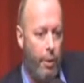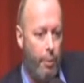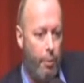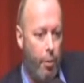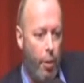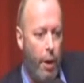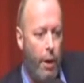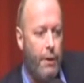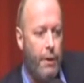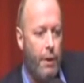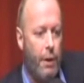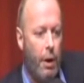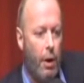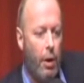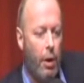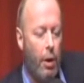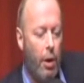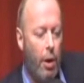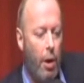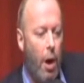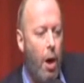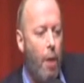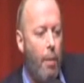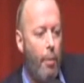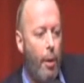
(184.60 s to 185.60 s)
depressing
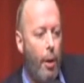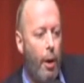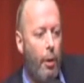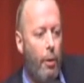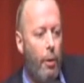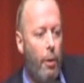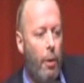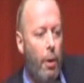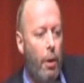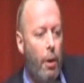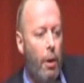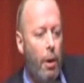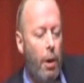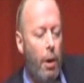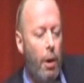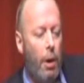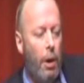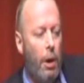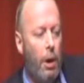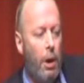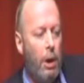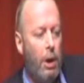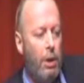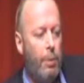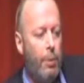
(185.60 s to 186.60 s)
and alarming
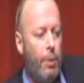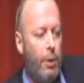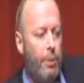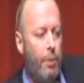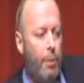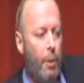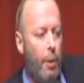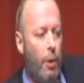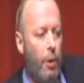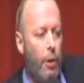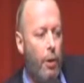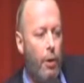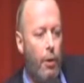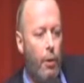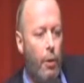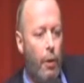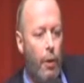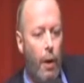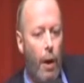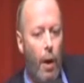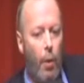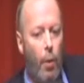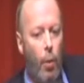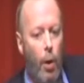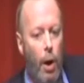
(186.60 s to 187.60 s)
to be spoken to
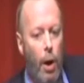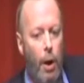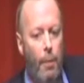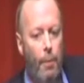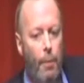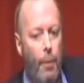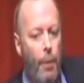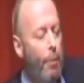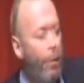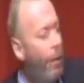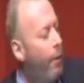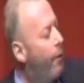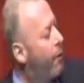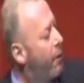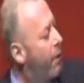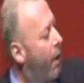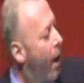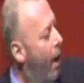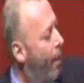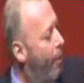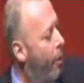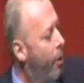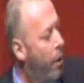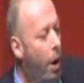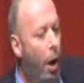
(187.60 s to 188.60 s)
in that way. I mean, if
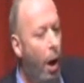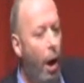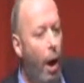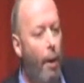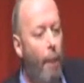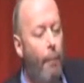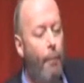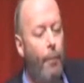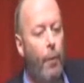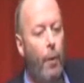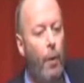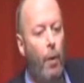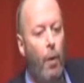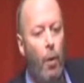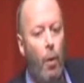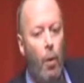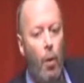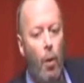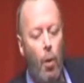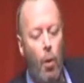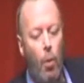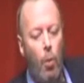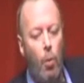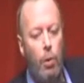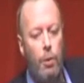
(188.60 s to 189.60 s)
Sam and I
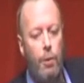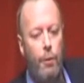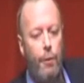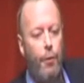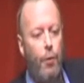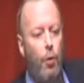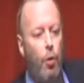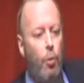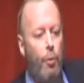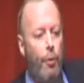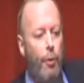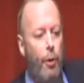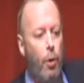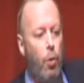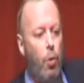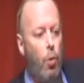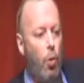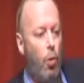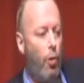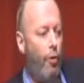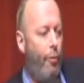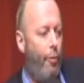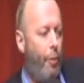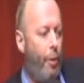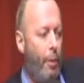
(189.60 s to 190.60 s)
were to form a
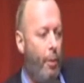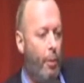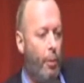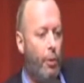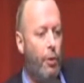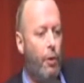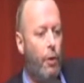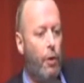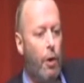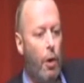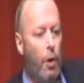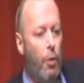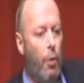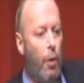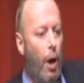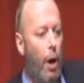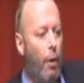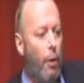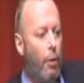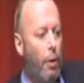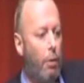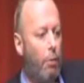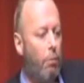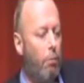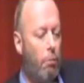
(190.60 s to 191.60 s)
core of people to go
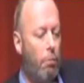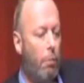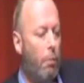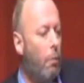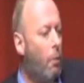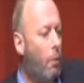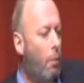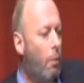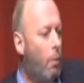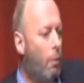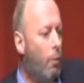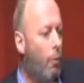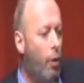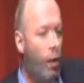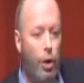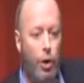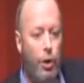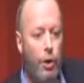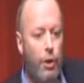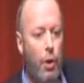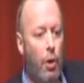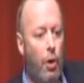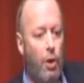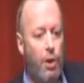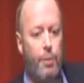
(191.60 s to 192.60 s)
around
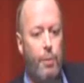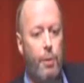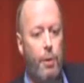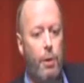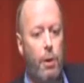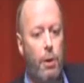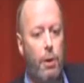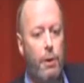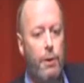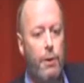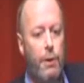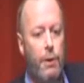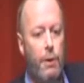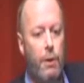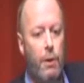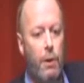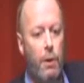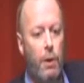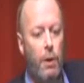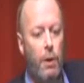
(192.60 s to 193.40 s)
religious hospitals,